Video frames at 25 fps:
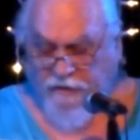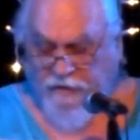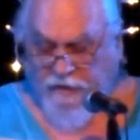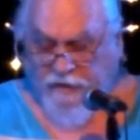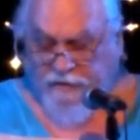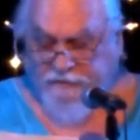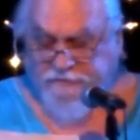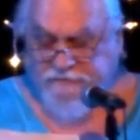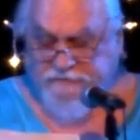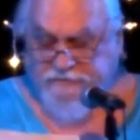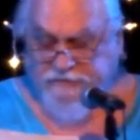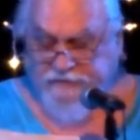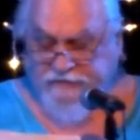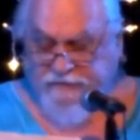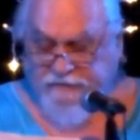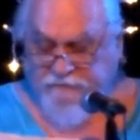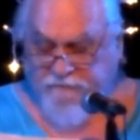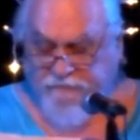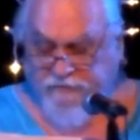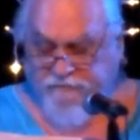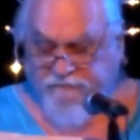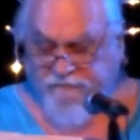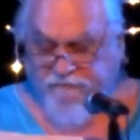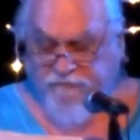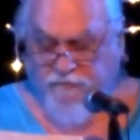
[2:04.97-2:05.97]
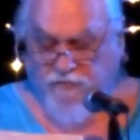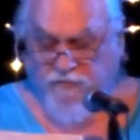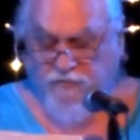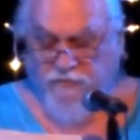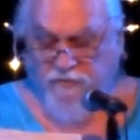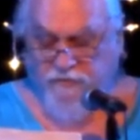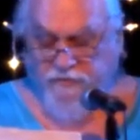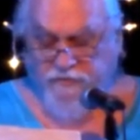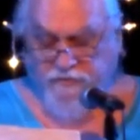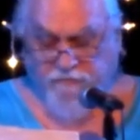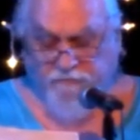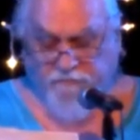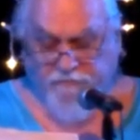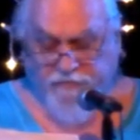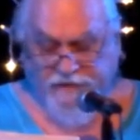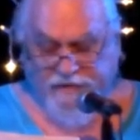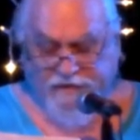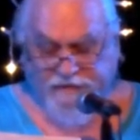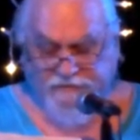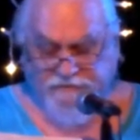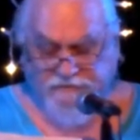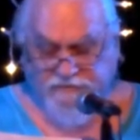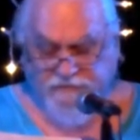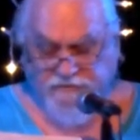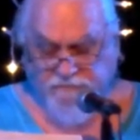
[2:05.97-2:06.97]
I stand before the
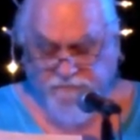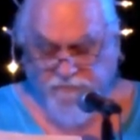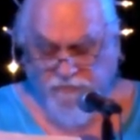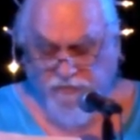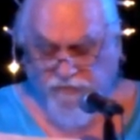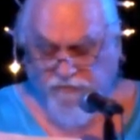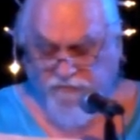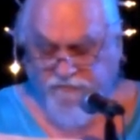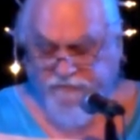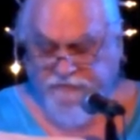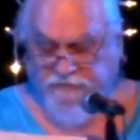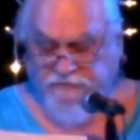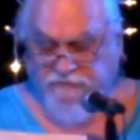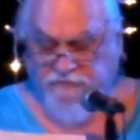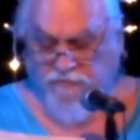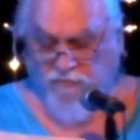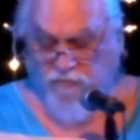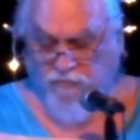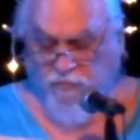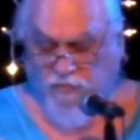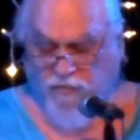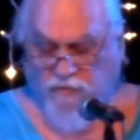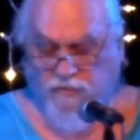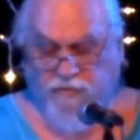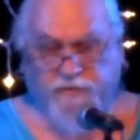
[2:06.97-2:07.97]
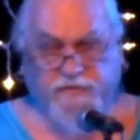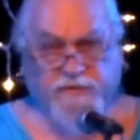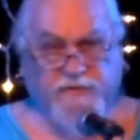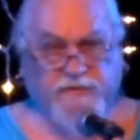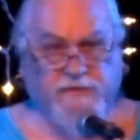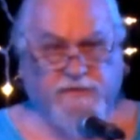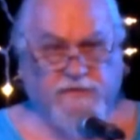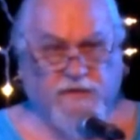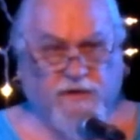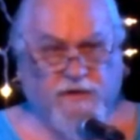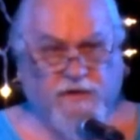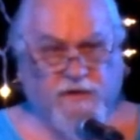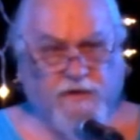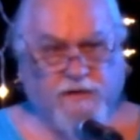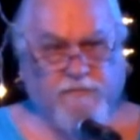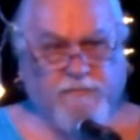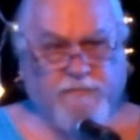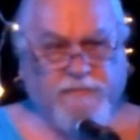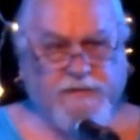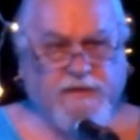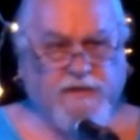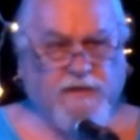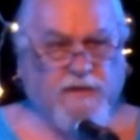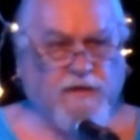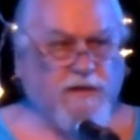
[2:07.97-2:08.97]
masses moving toward the dark
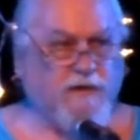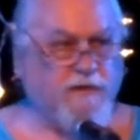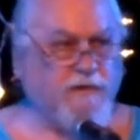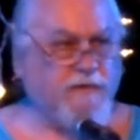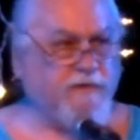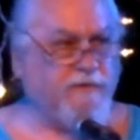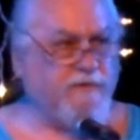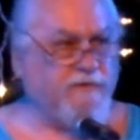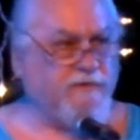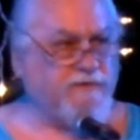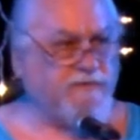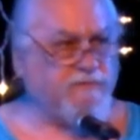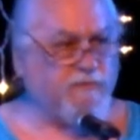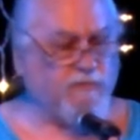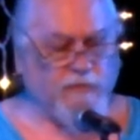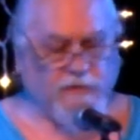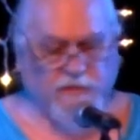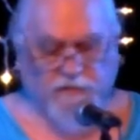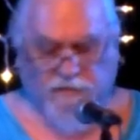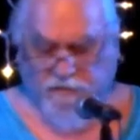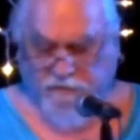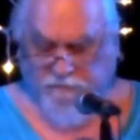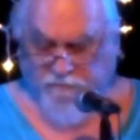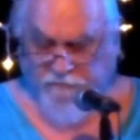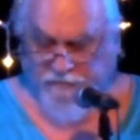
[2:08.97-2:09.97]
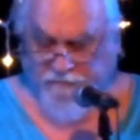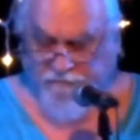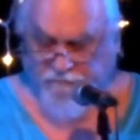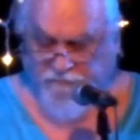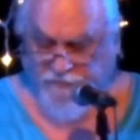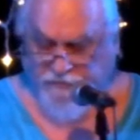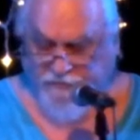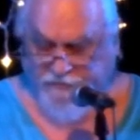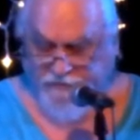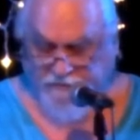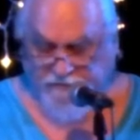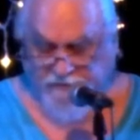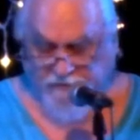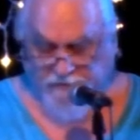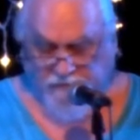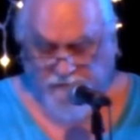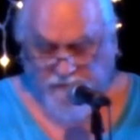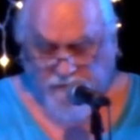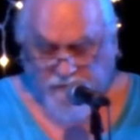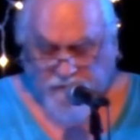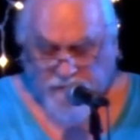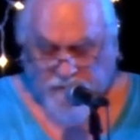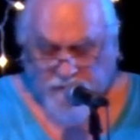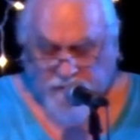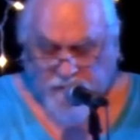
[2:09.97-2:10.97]
beyond this swelling membrane.
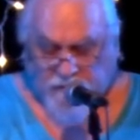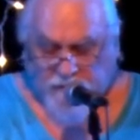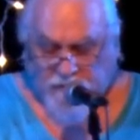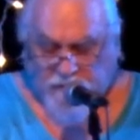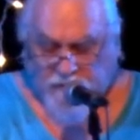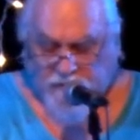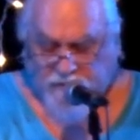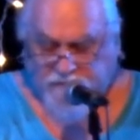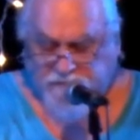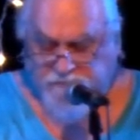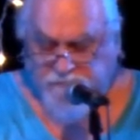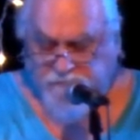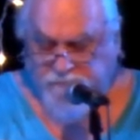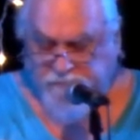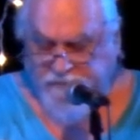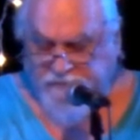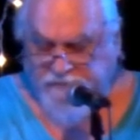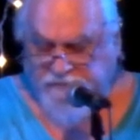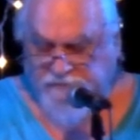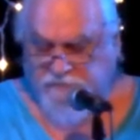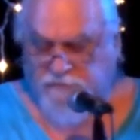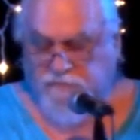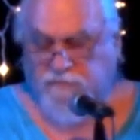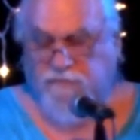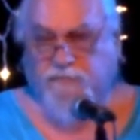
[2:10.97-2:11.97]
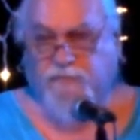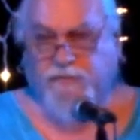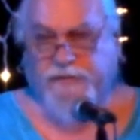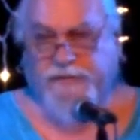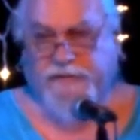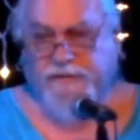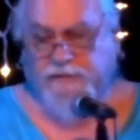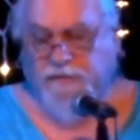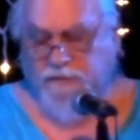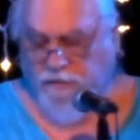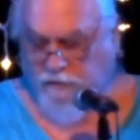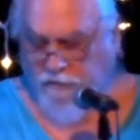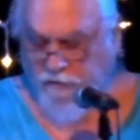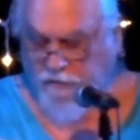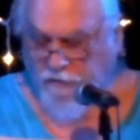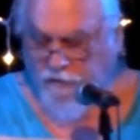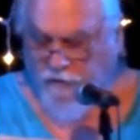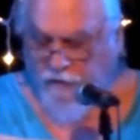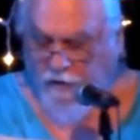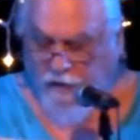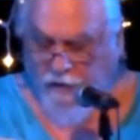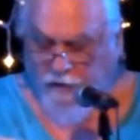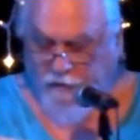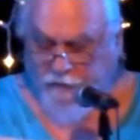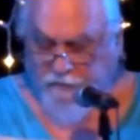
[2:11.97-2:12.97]
I speak to the wind.
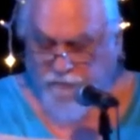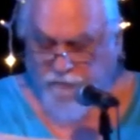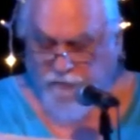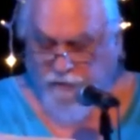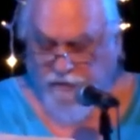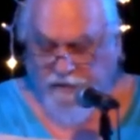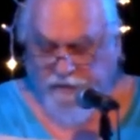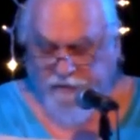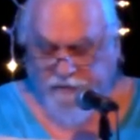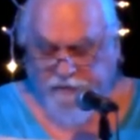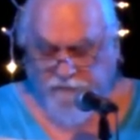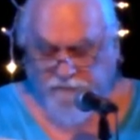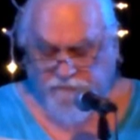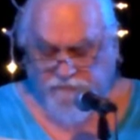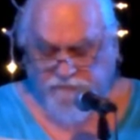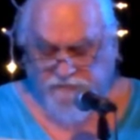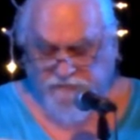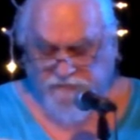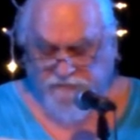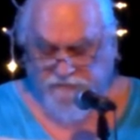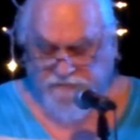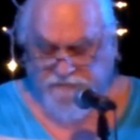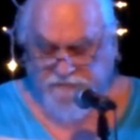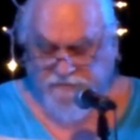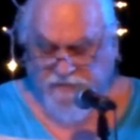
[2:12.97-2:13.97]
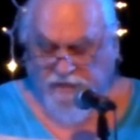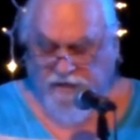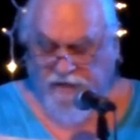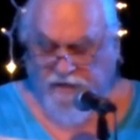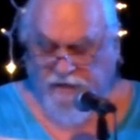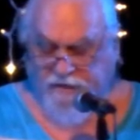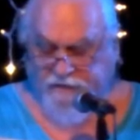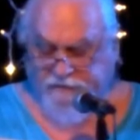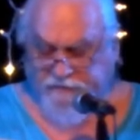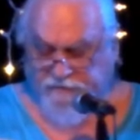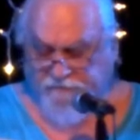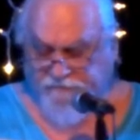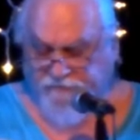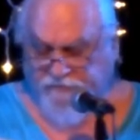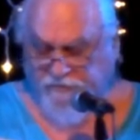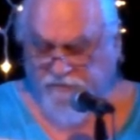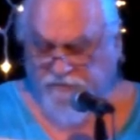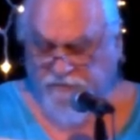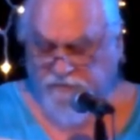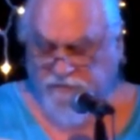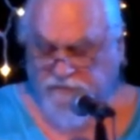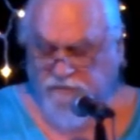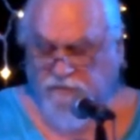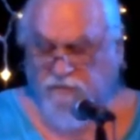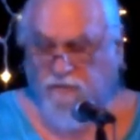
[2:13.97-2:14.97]
I cry out to the sky and have
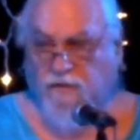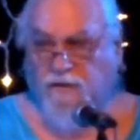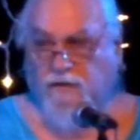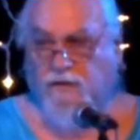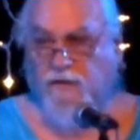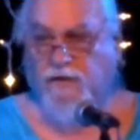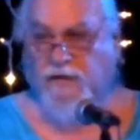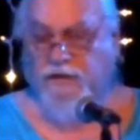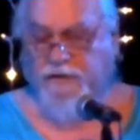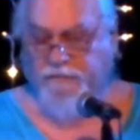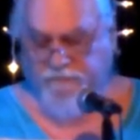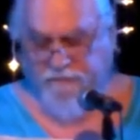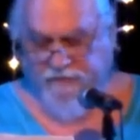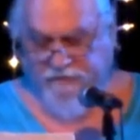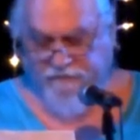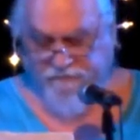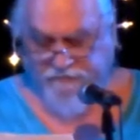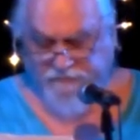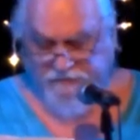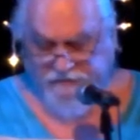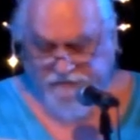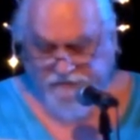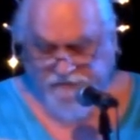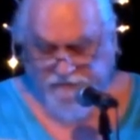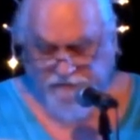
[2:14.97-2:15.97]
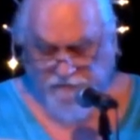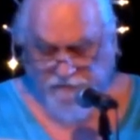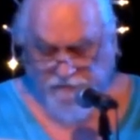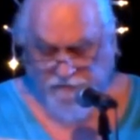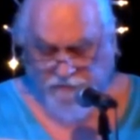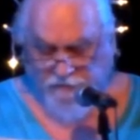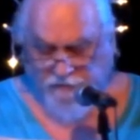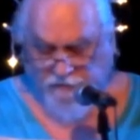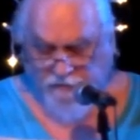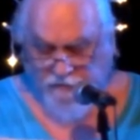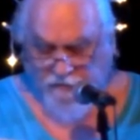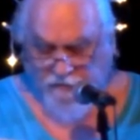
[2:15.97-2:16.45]
heard it all. I've never heeded.